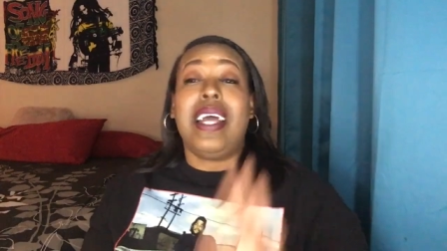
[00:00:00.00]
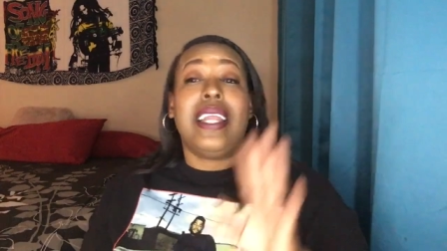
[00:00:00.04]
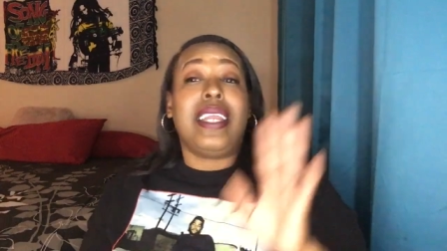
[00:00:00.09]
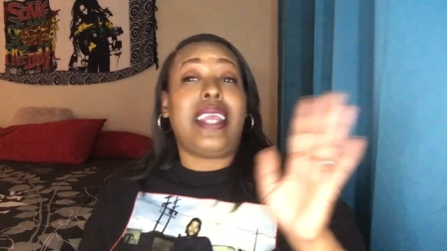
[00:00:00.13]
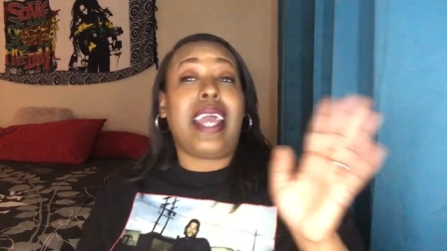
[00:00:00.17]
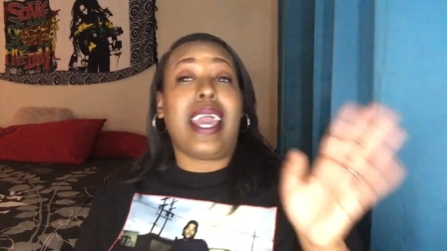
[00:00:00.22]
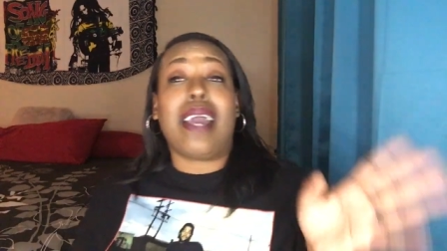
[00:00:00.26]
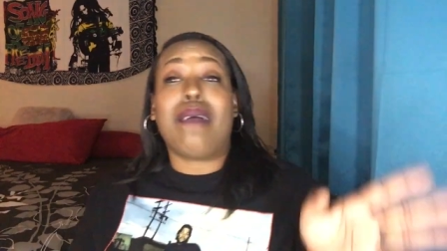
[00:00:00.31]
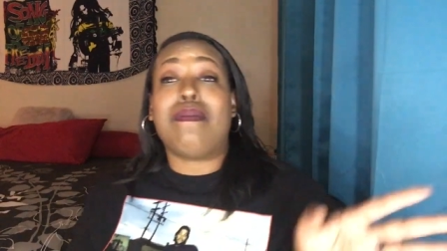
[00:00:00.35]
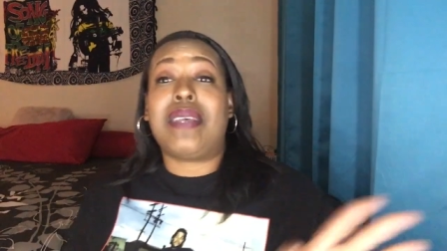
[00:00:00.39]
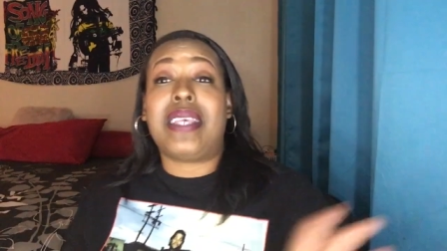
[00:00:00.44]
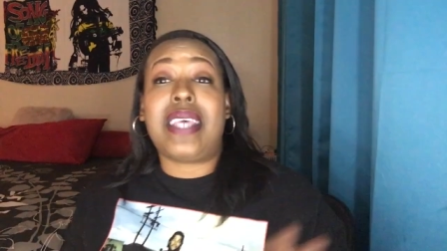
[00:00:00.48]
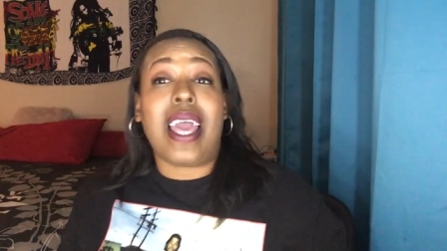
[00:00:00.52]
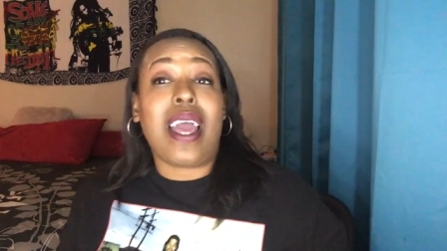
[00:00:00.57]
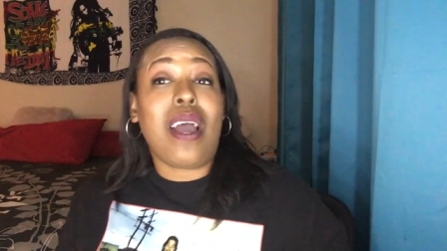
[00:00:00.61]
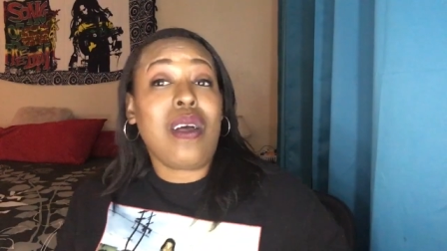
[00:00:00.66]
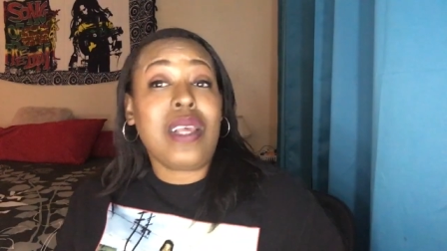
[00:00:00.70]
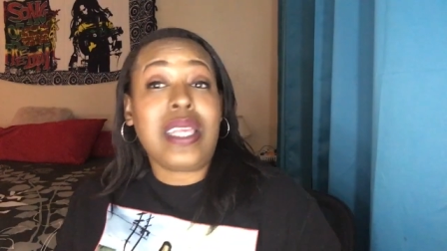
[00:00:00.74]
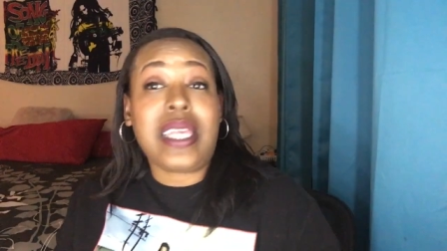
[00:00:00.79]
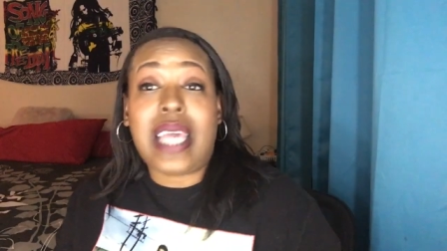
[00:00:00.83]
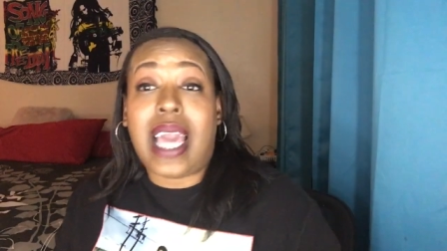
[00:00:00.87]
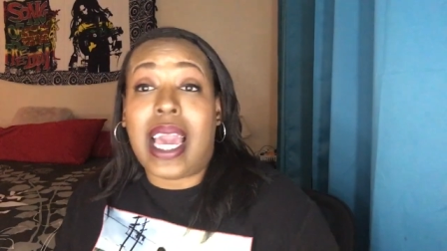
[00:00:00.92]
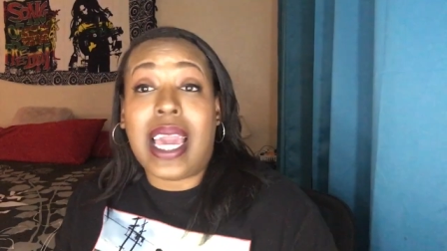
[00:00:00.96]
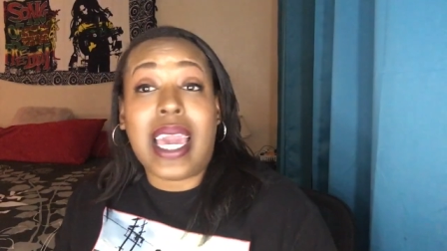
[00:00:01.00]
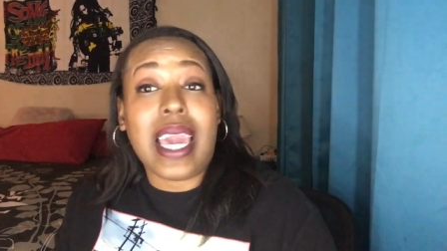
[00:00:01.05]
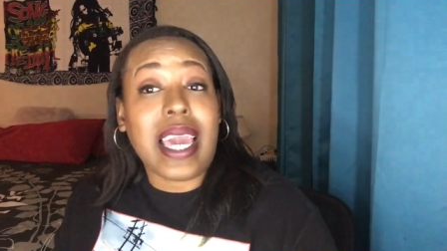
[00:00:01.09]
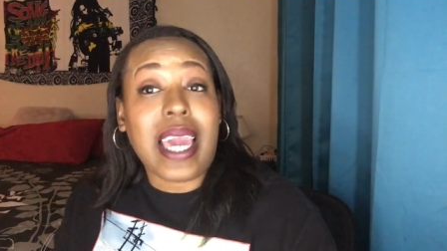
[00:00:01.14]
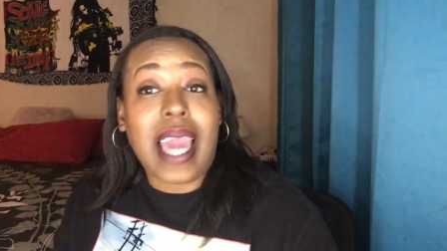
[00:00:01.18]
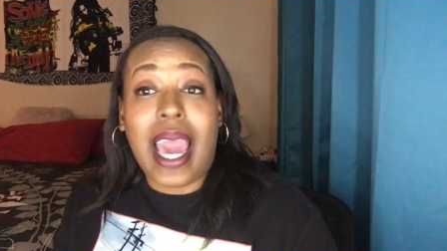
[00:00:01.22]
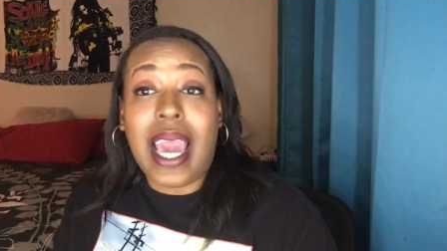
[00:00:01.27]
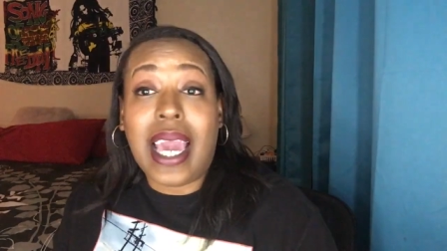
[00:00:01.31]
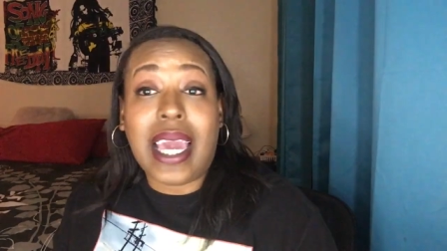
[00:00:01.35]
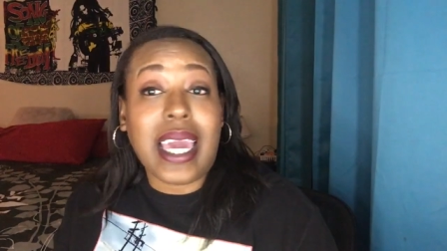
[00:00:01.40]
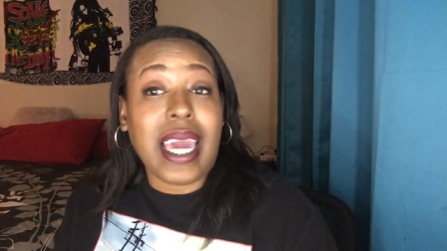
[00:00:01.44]
Damsel said he
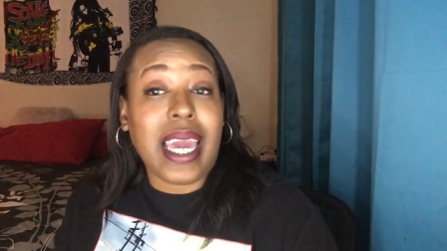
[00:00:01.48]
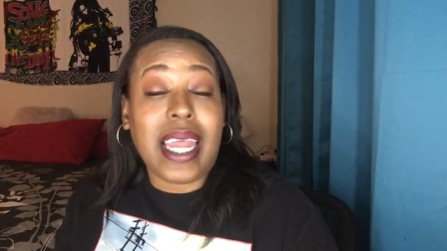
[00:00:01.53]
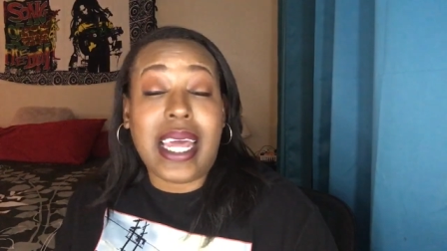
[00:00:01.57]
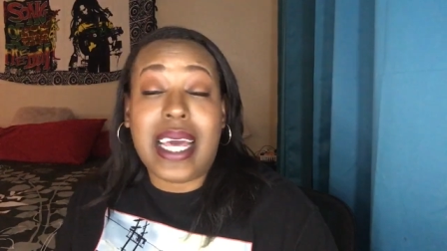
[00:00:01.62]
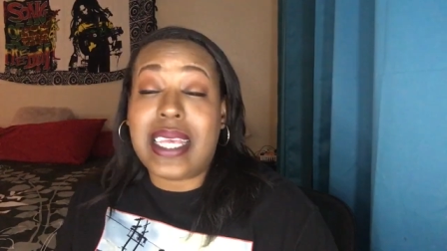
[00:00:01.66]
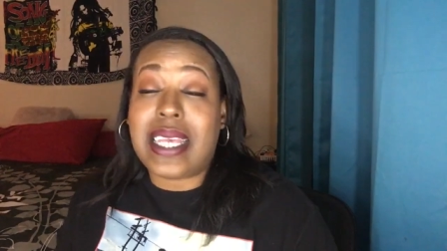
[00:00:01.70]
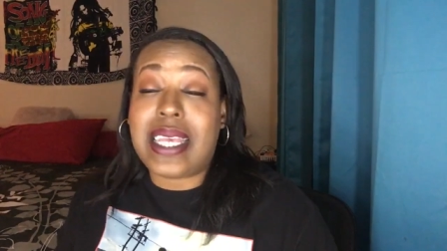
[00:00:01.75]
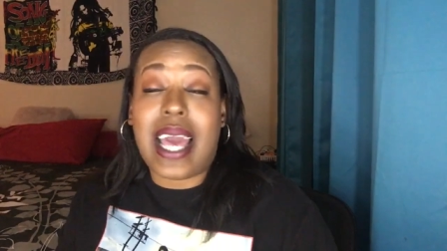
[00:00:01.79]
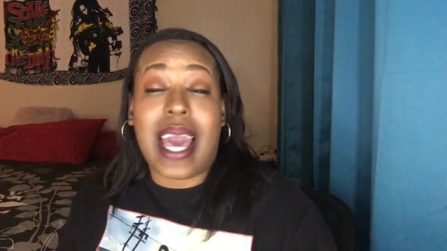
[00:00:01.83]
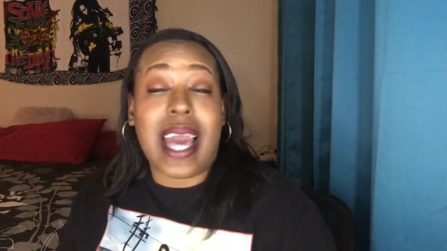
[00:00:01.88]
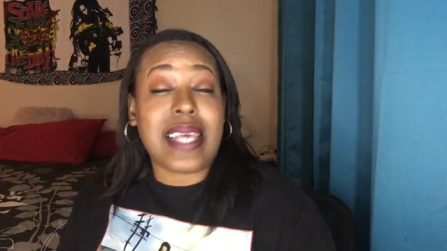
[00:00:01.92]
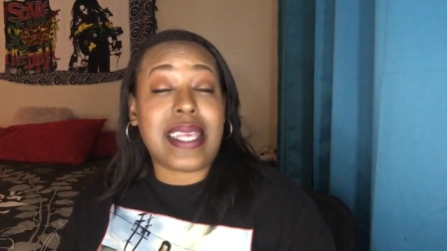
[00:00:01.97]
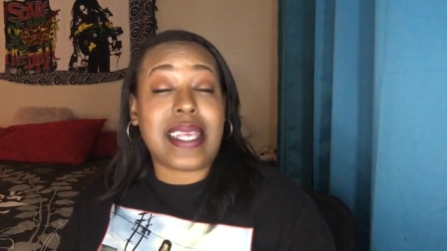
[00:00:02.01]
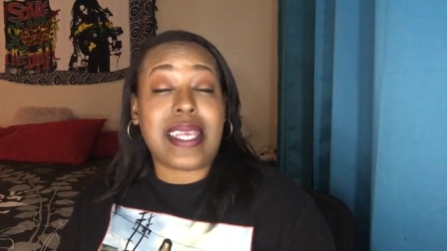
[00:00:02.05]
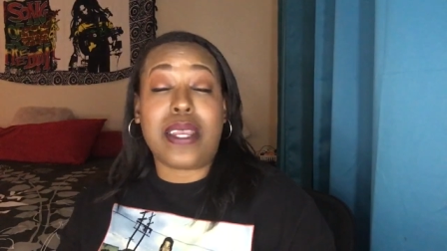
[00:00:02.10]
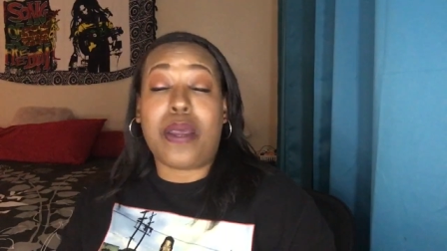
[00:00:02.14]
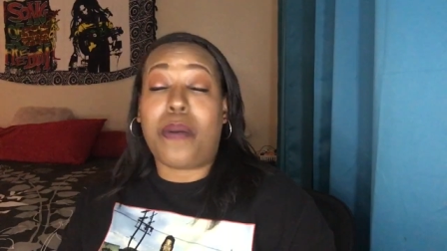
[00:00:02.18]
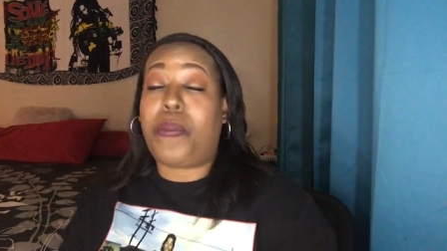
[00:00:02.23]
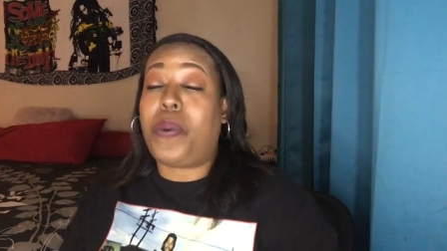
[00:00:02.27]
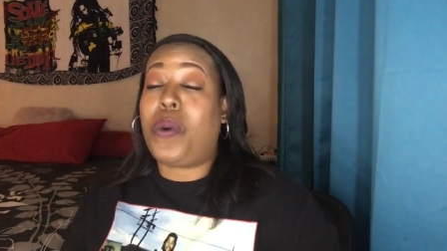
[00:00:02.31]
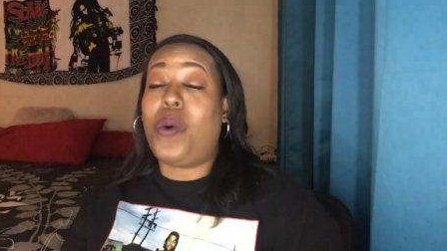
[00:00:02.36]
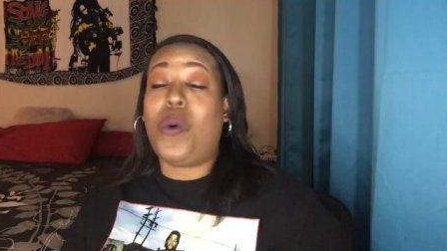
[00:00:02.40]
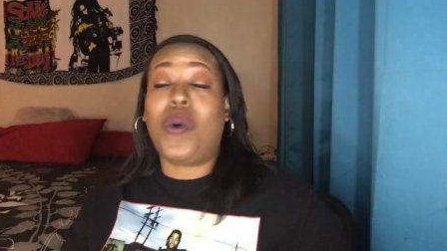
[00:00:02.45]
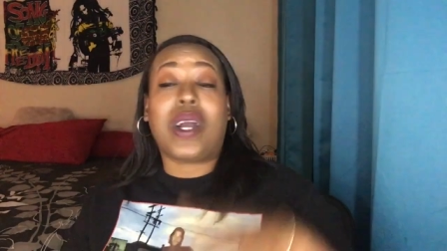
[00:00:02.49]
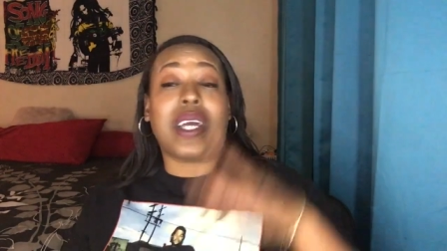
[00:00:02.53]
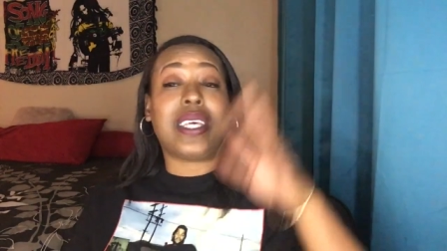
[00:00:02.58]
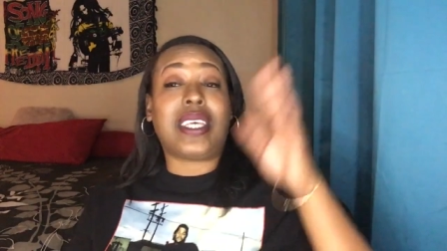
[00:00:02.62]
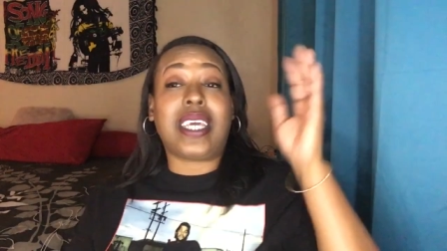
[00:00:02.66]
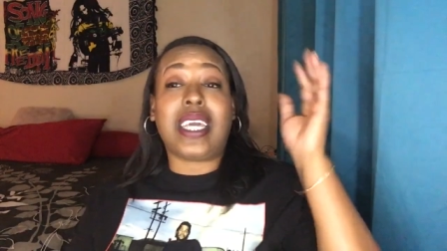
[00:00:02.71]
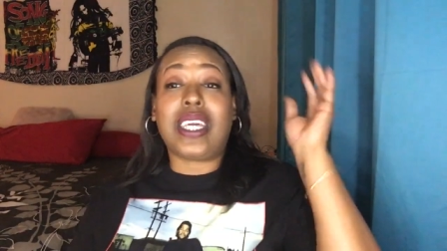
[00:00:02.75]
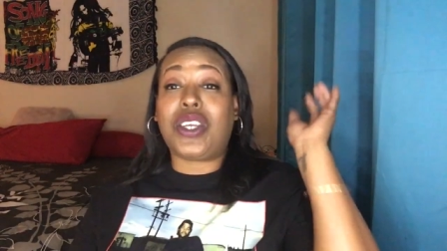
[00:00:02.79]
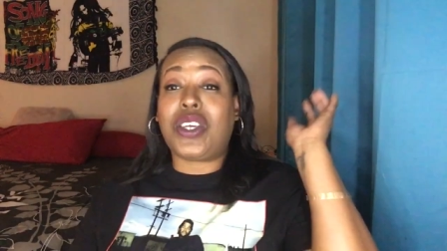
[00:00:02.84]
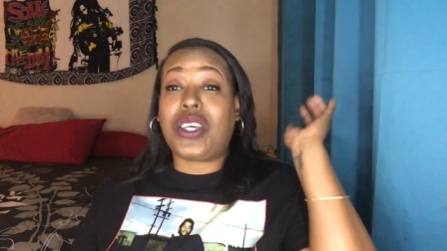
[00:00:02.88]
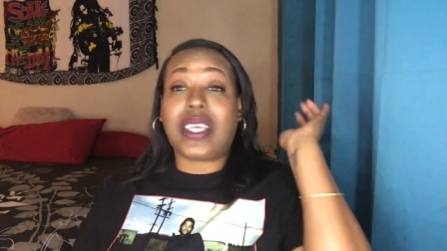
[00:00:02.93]
can't get his ass in the pool because
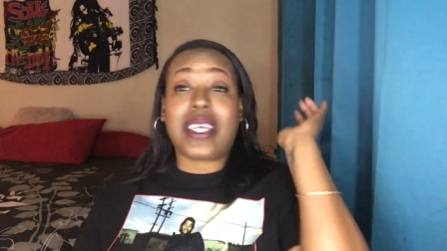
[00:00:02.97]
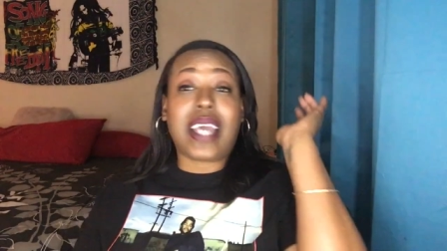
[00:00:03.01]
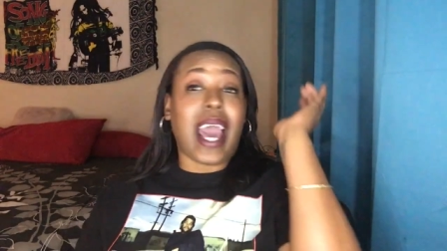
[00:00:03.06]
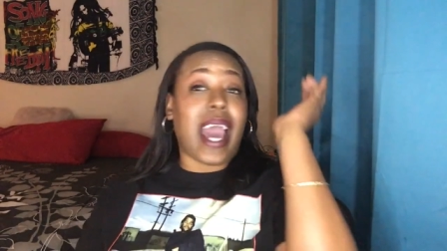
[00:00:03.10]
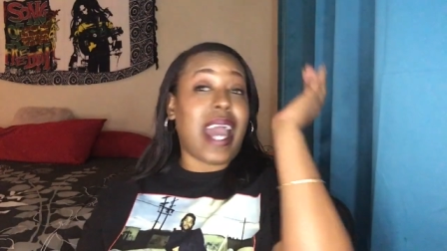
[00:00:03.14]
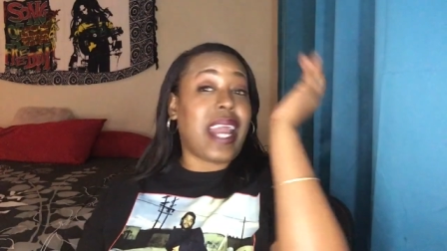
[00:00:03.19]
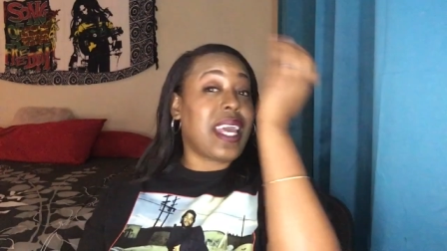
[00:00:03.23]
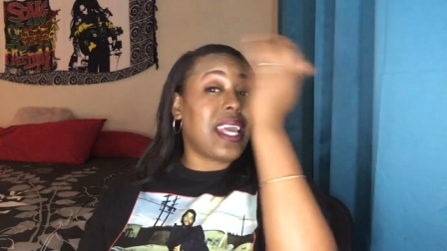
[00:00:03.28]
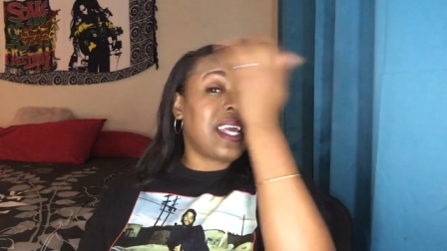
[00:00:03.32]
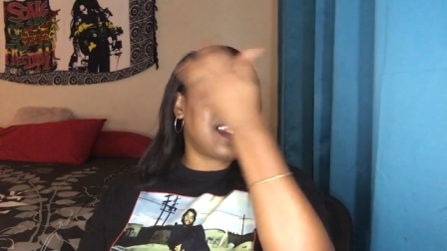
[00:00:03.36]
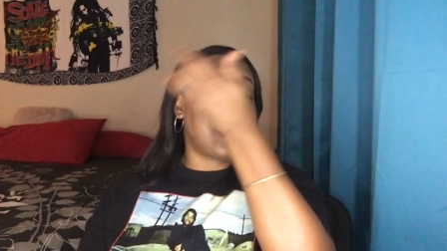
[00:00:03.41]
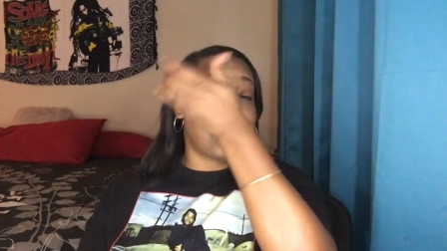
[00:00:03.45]
he just got his